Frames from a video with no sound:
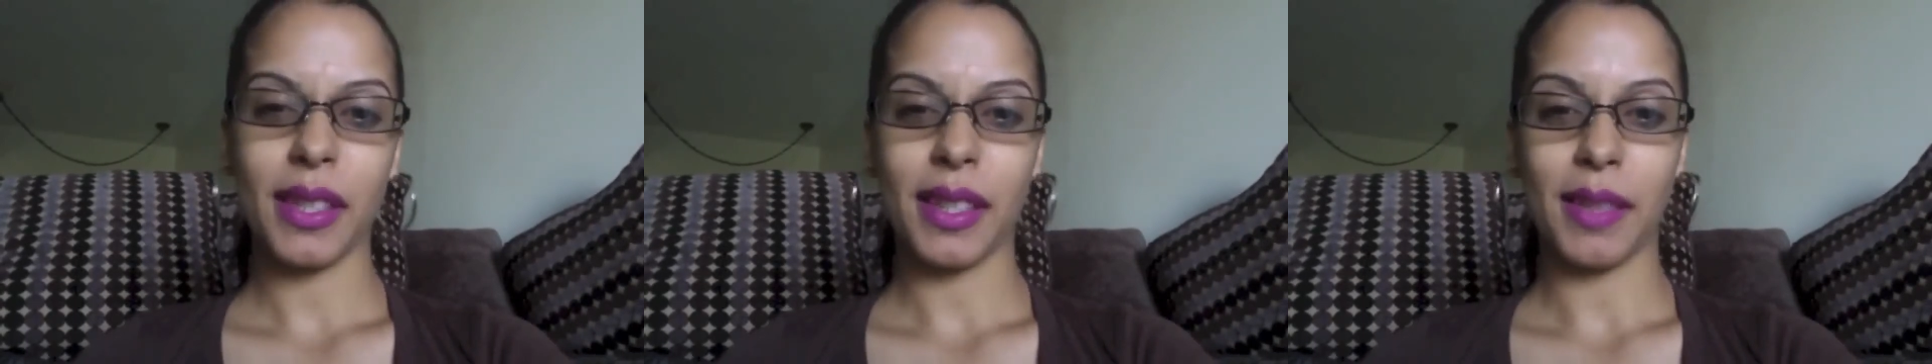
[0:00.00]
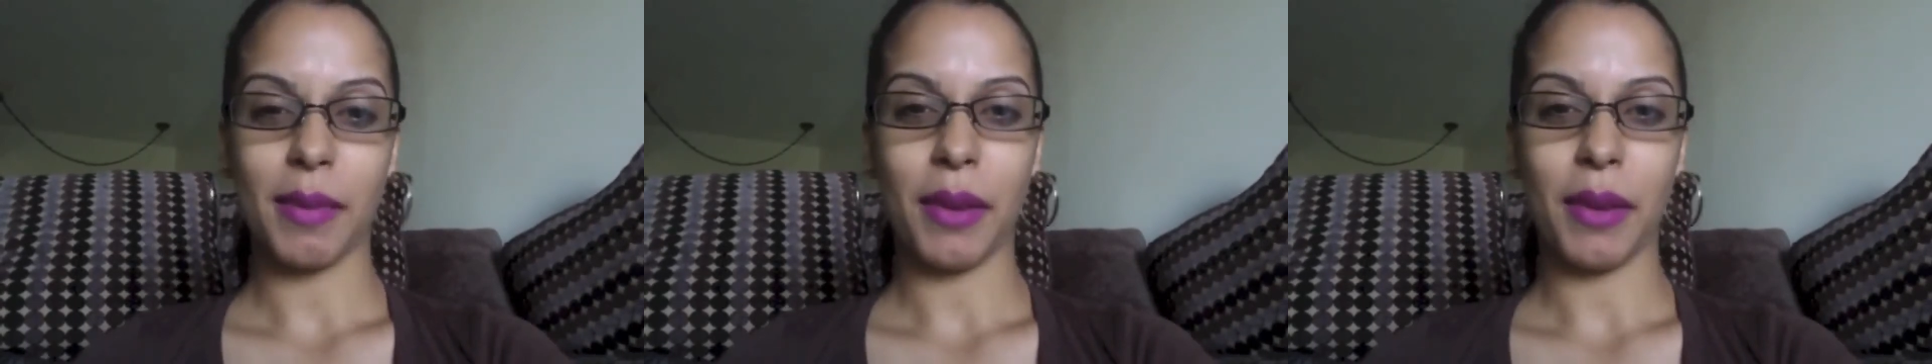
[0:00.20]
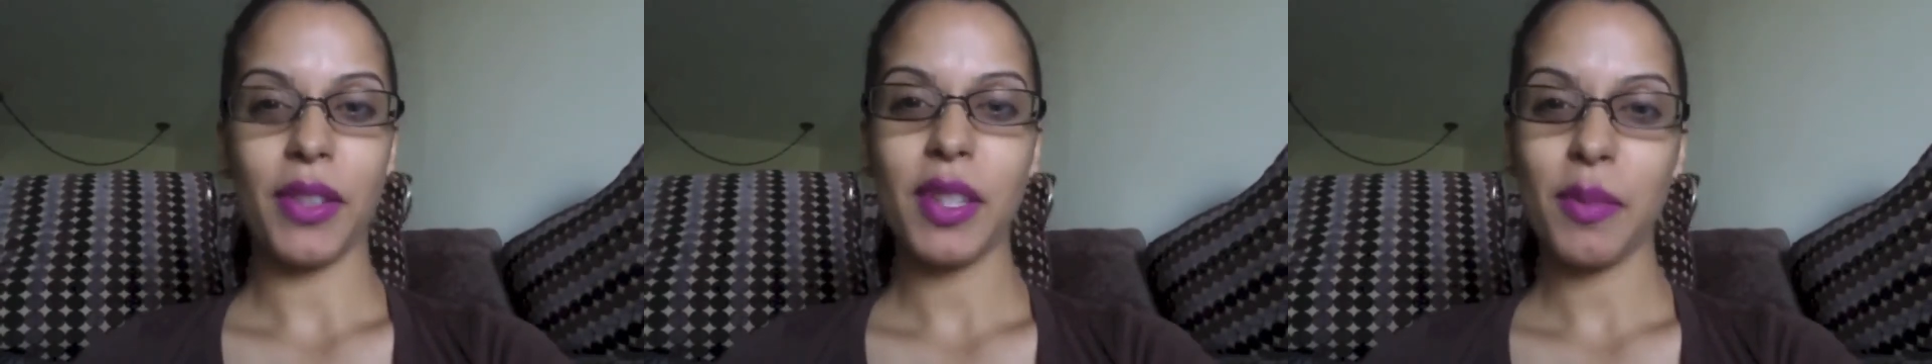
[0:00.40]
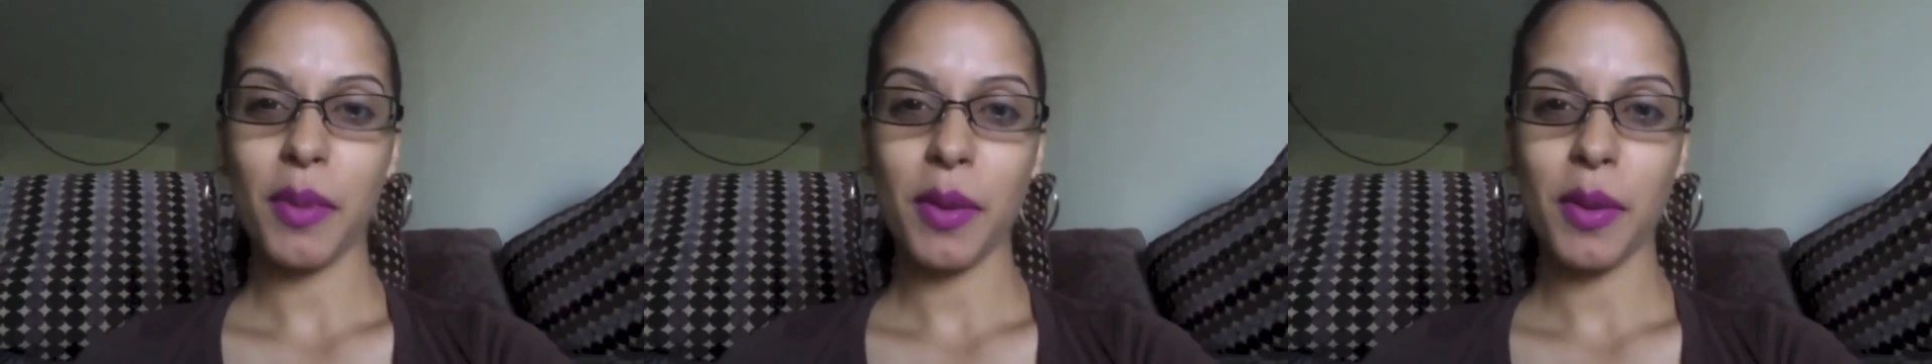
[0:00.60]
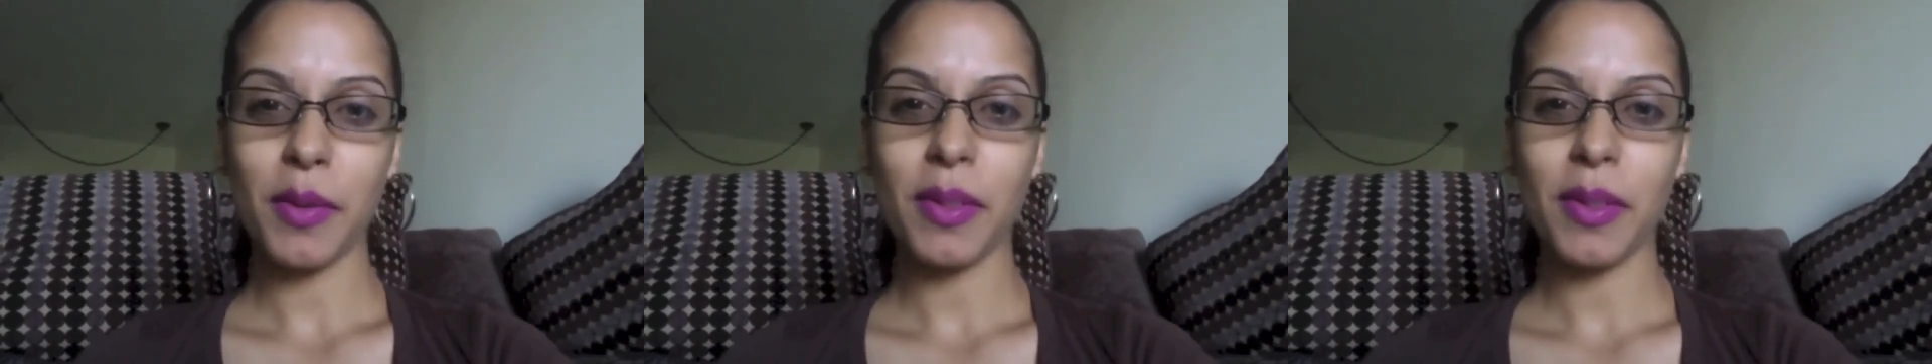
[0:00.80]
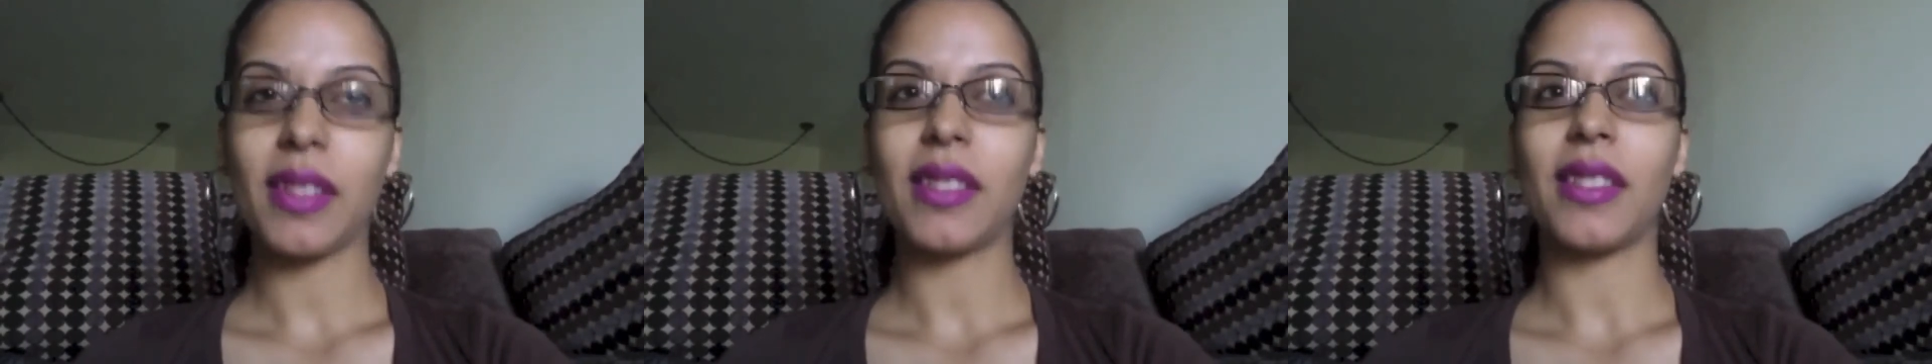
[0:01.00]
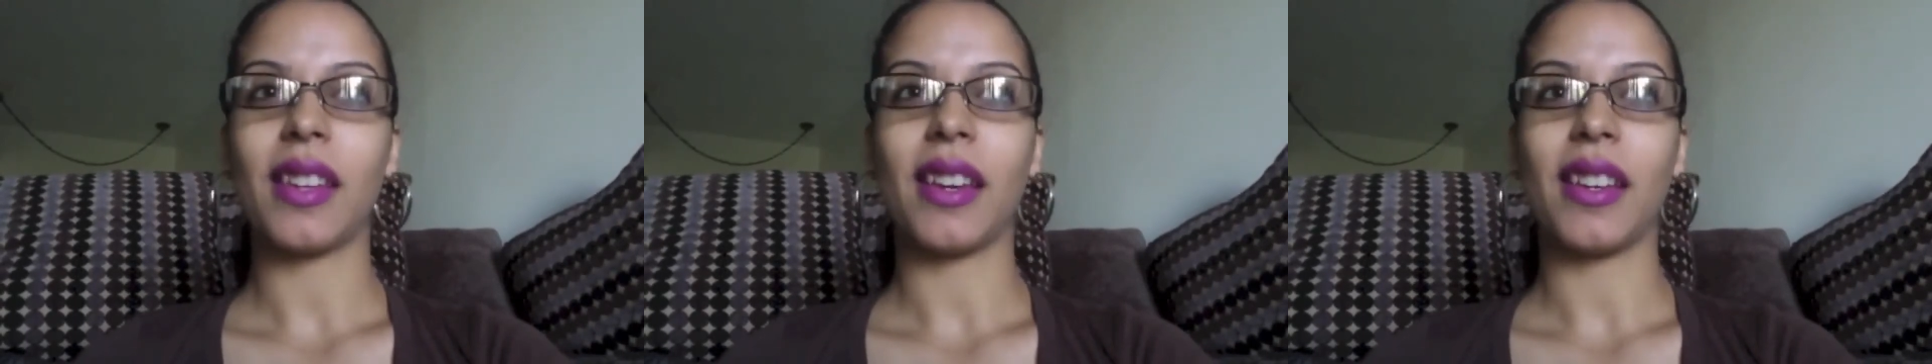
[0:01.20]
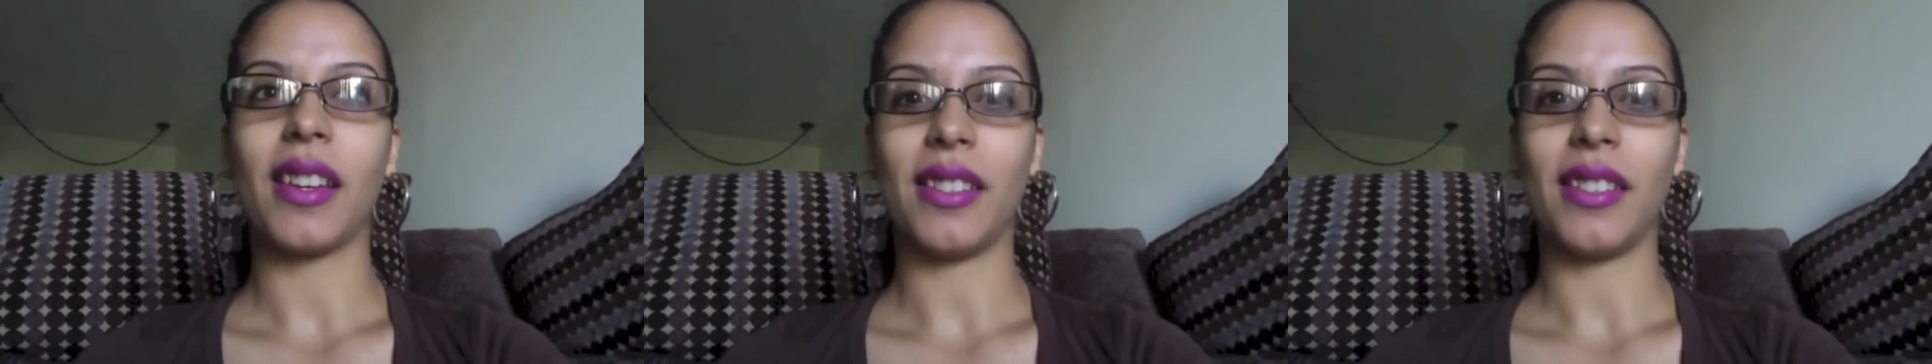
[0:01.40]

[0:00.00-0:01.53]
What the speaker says: and by fishy burps is that